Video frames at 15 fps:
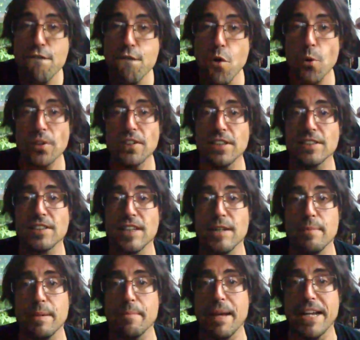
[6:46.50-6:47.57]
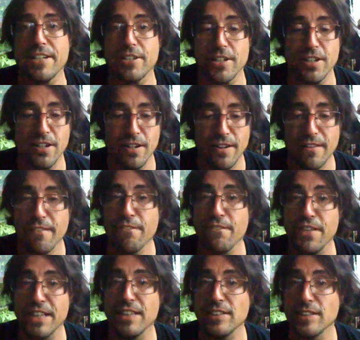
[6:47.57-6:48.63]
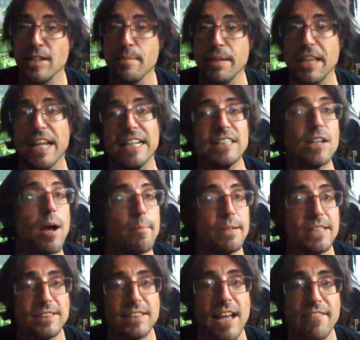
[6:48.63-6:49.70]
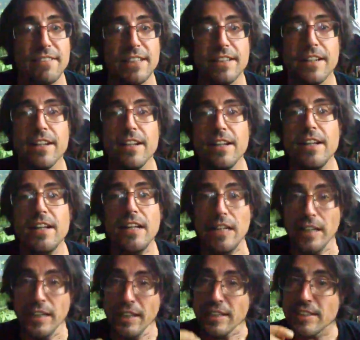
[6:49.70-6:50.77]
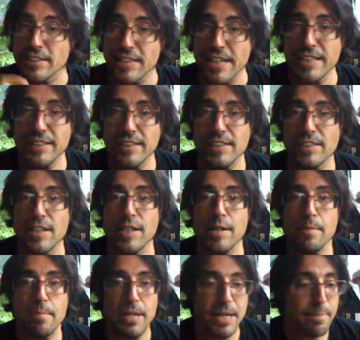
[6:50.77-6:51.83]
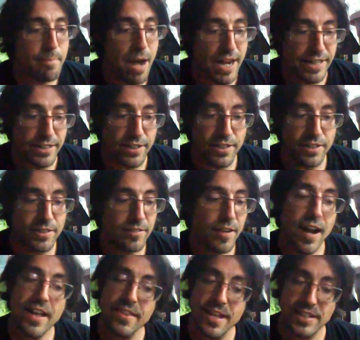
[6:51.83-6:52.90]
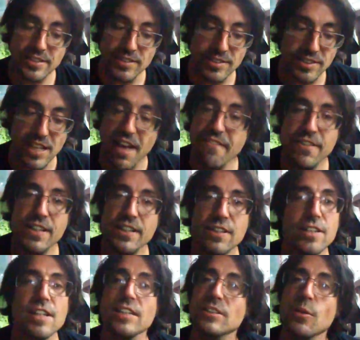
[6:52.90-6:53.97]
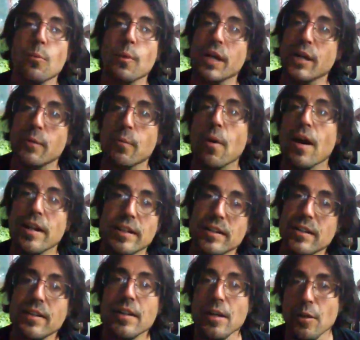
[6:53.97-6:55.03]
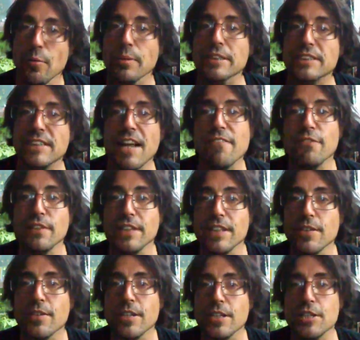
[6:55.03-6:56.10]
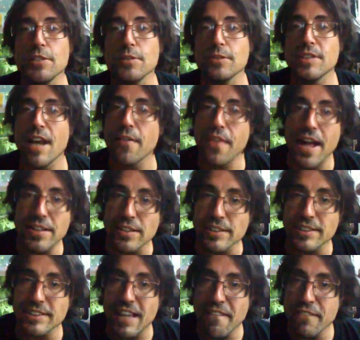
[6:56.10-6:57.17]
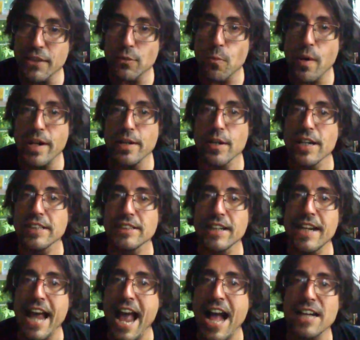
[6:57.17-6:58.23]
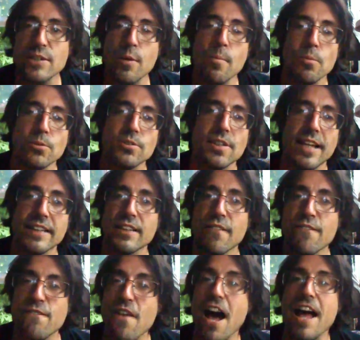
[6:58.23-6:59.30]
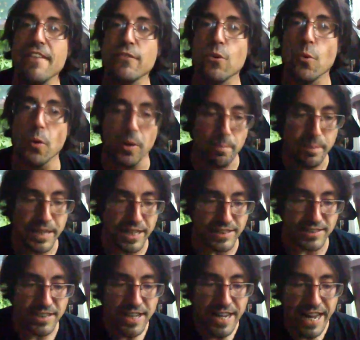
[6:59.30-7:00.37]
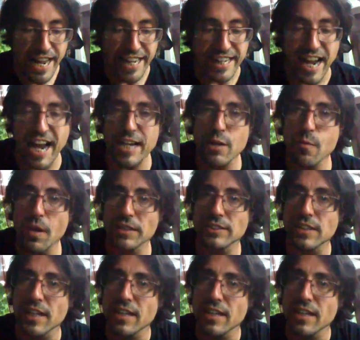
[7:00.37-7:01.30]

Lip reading: fourth is going to be major, fifth is going to be like a dominant 7, 6 is going to be minor, and then 7 is a weird one, which definitely you can use. Now that the 7th one is going to act almost like the 5 chord because it kind of wants